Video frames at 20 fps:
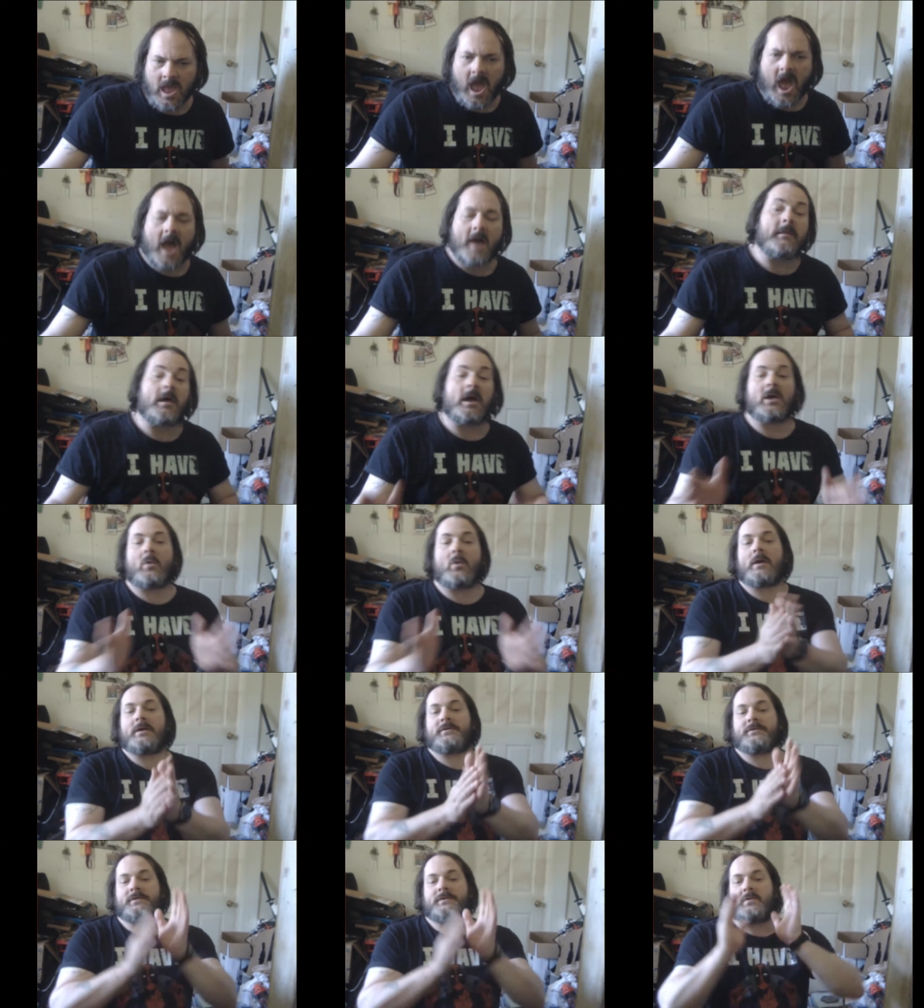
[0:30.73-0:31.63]
I'm
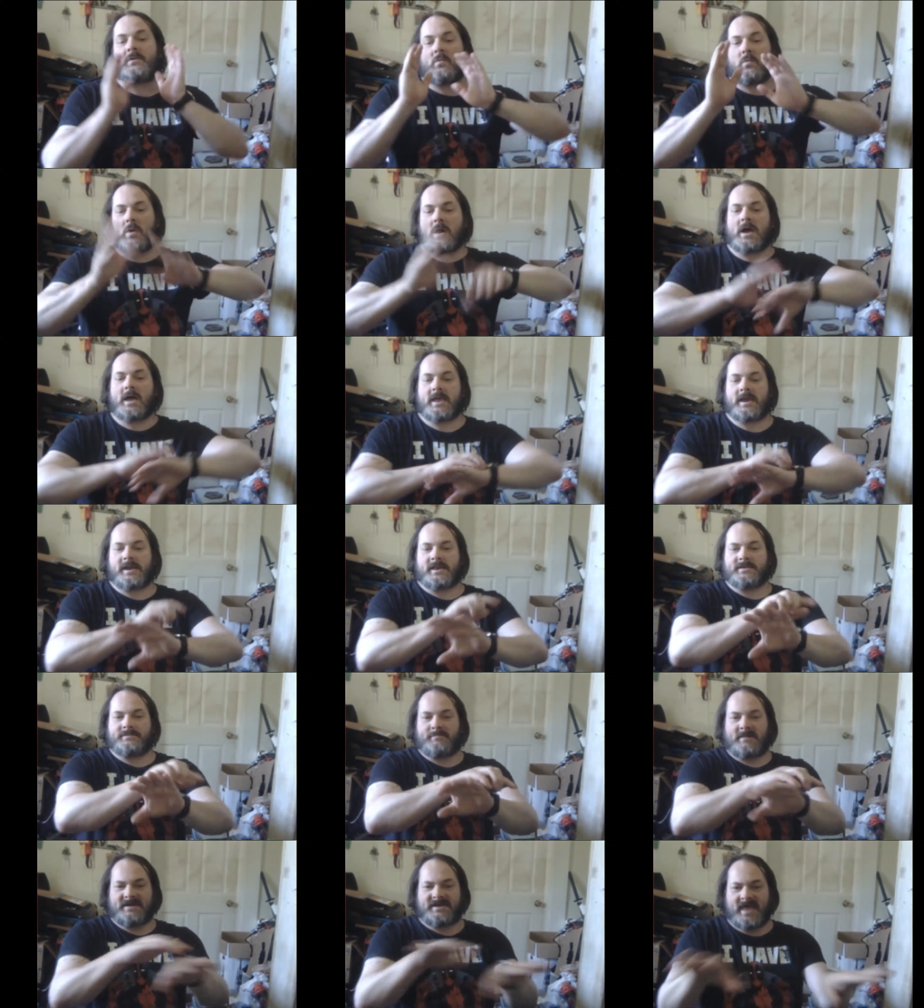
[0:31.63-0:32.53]
not quite sure why it
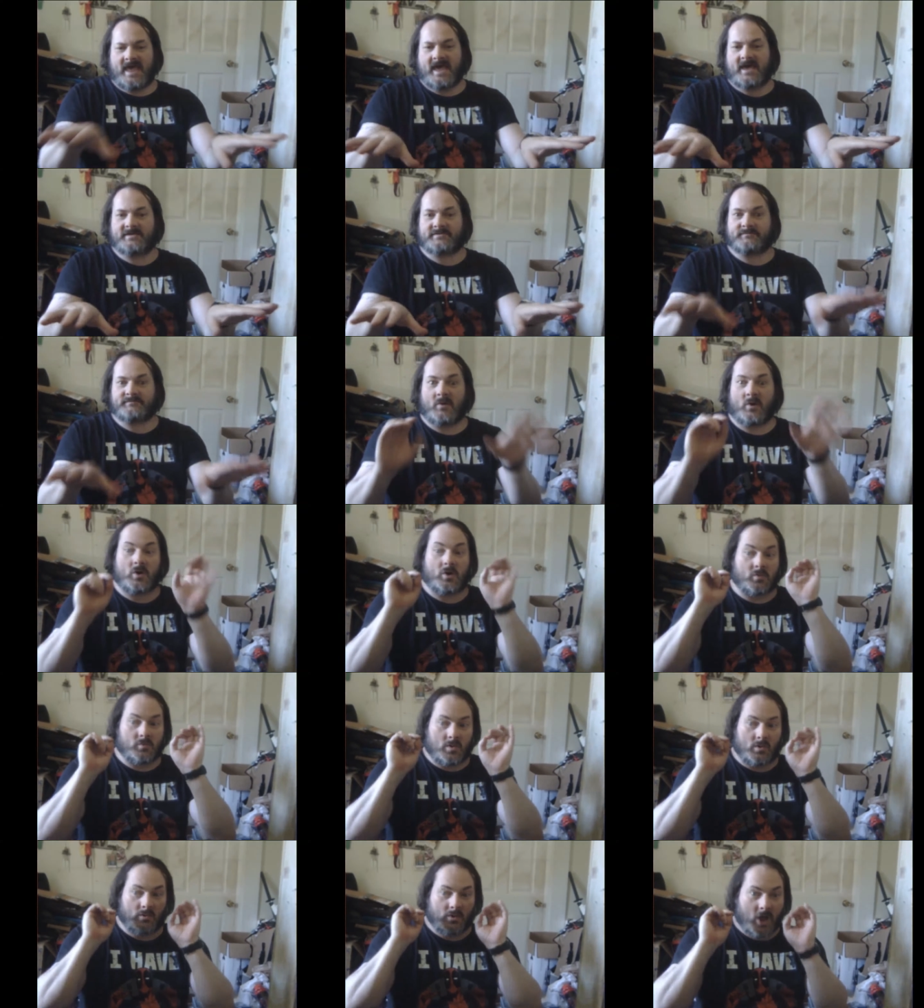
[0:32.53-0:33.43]
is. My
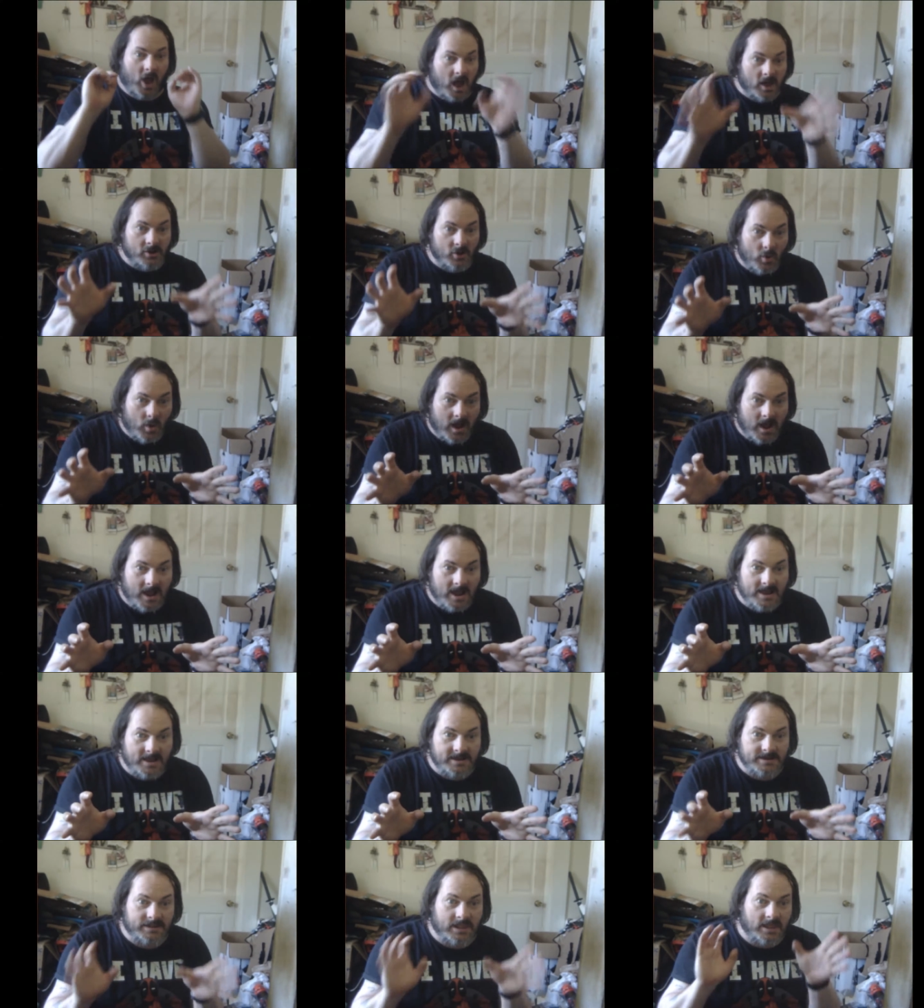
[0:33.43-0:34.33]
taskbar won't auto
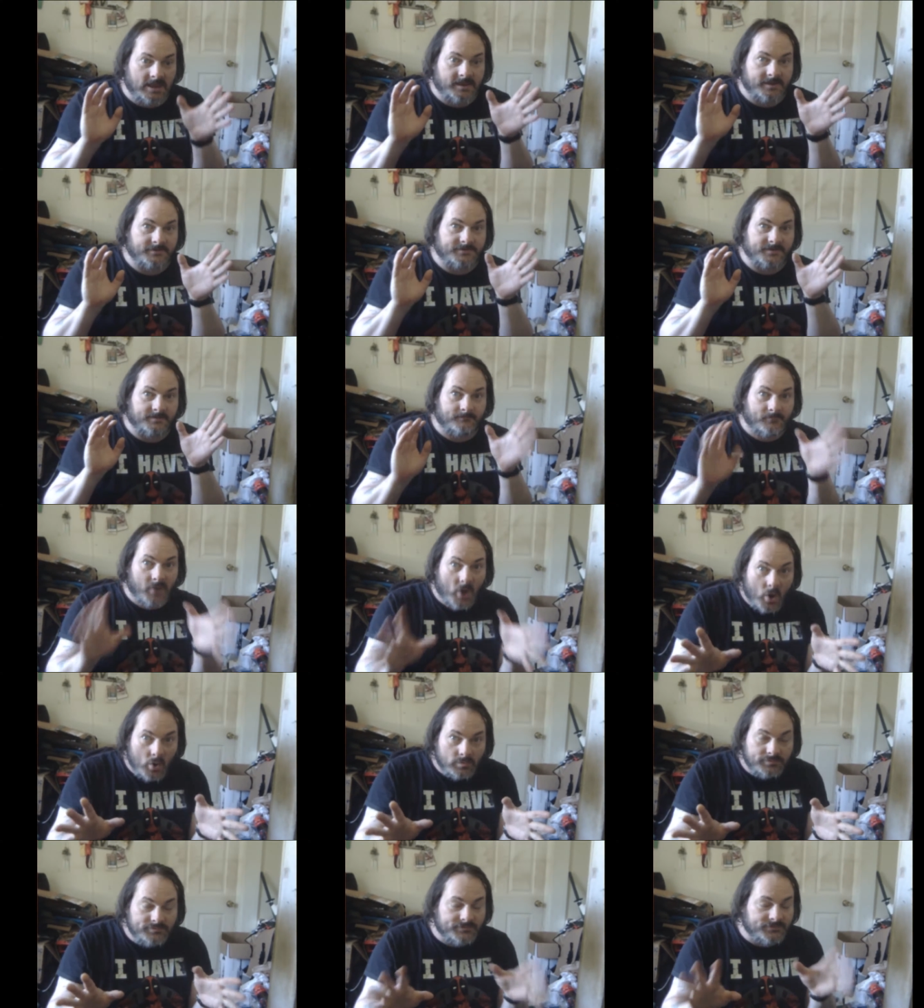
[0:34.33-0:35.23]
hide like it's
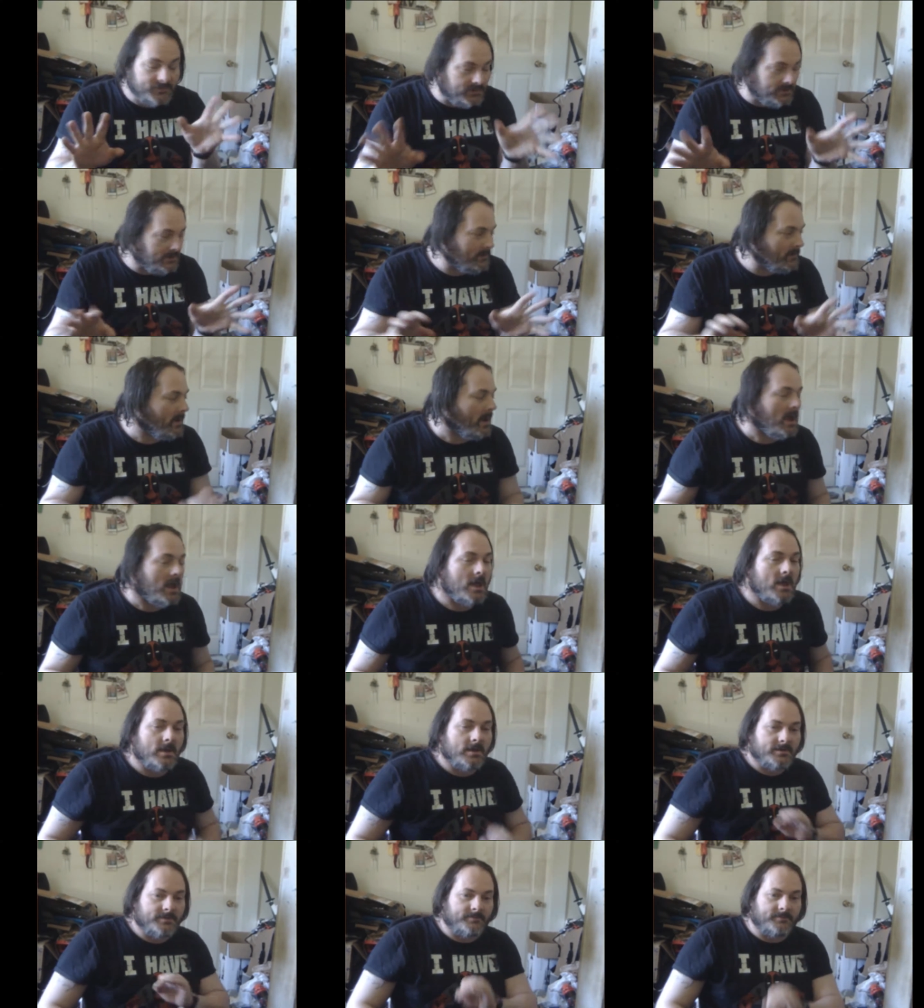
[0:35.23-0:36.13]
supposed to,
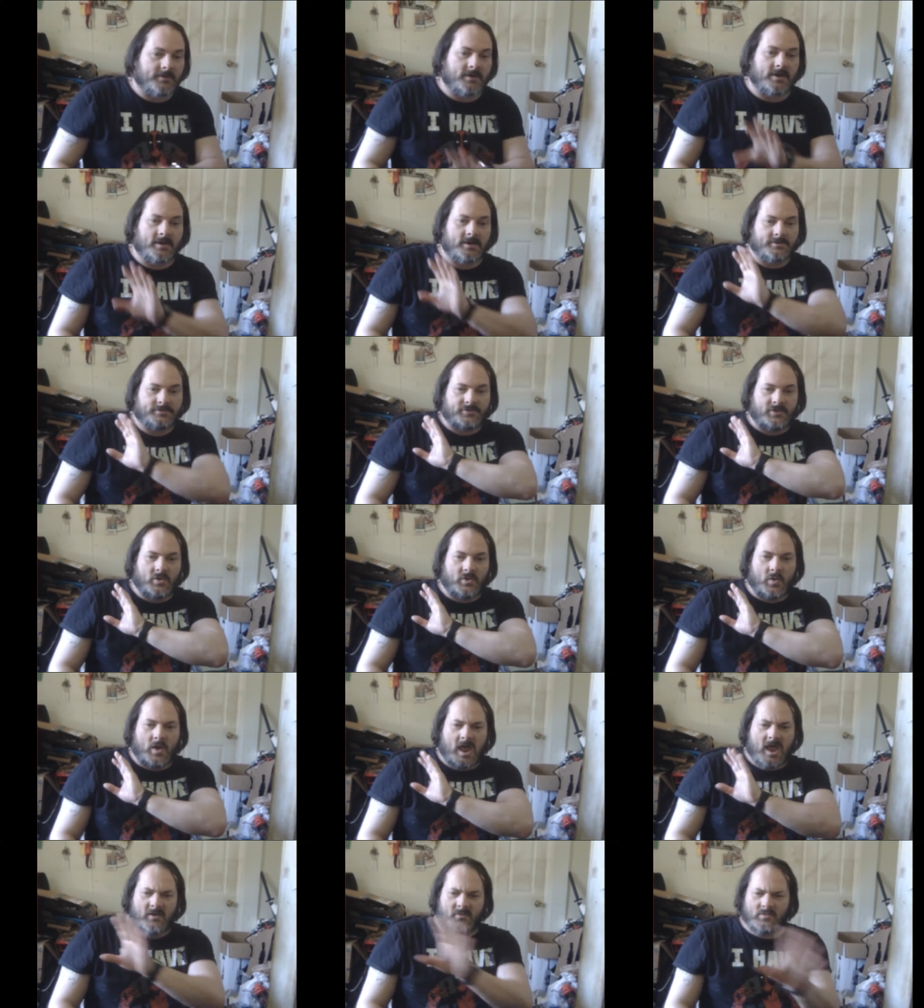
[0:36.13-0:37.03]
but
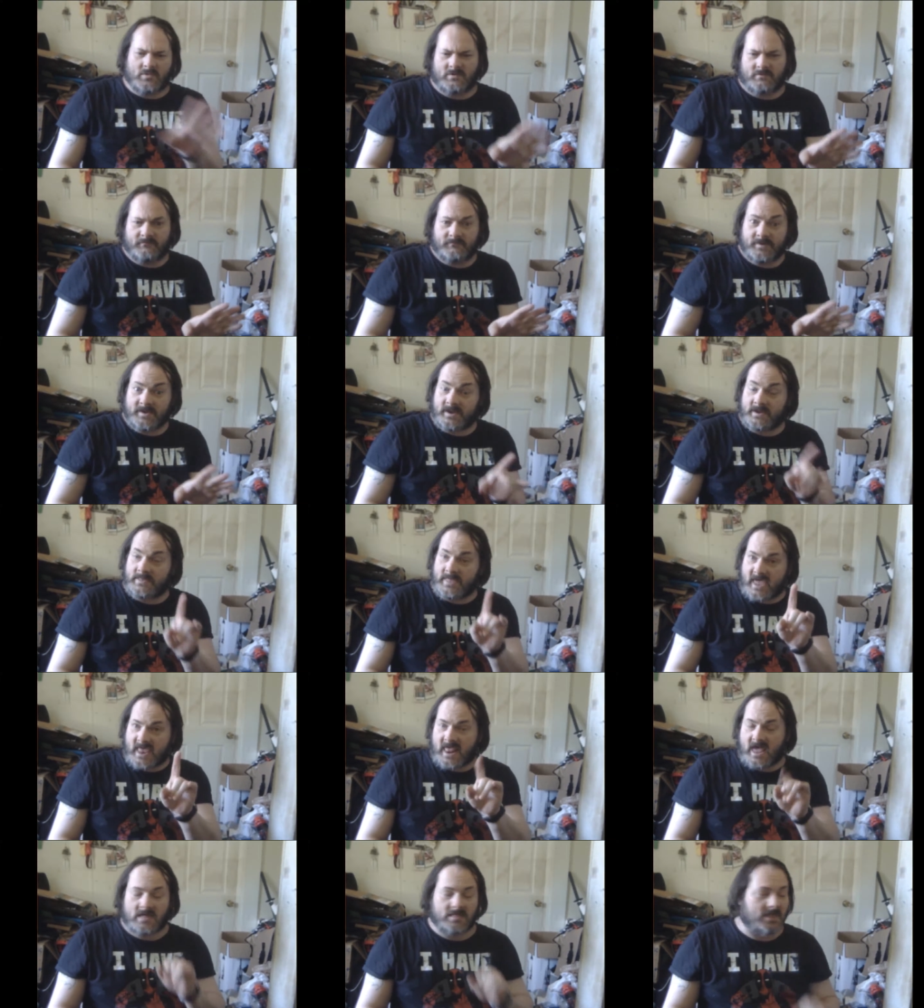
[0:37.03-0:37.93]
so I will figure
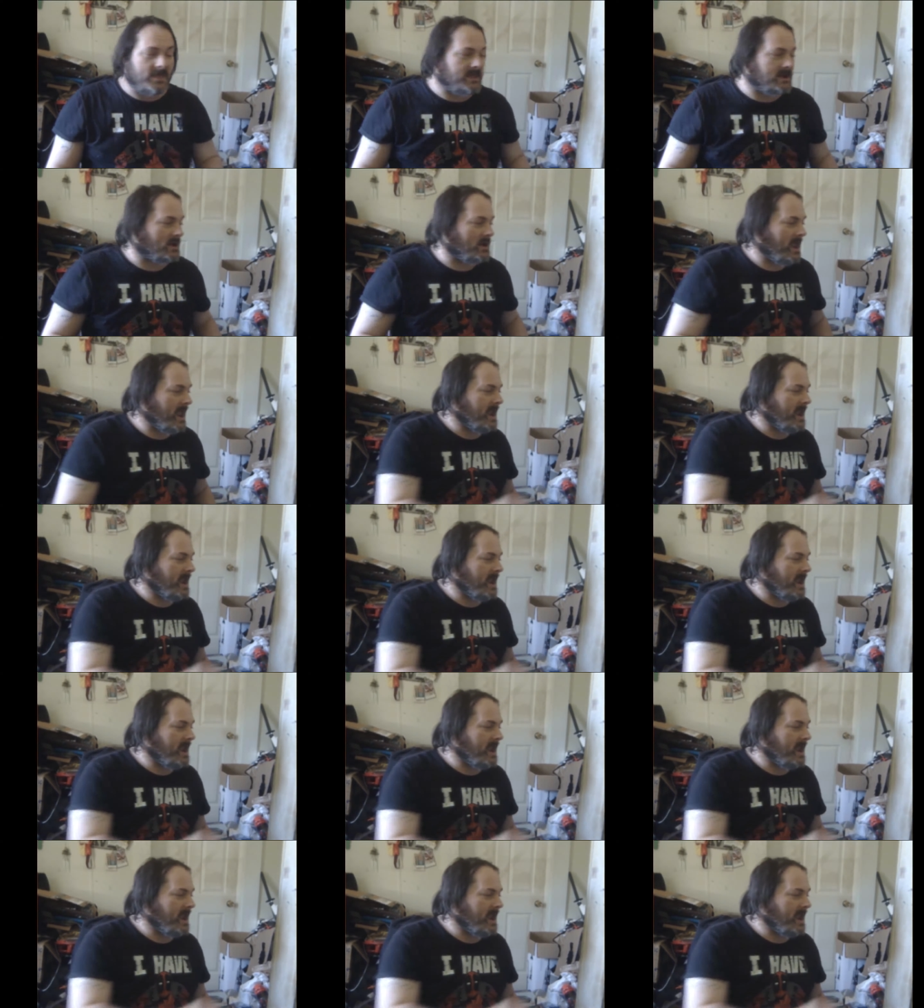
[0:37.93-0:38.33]
that out later.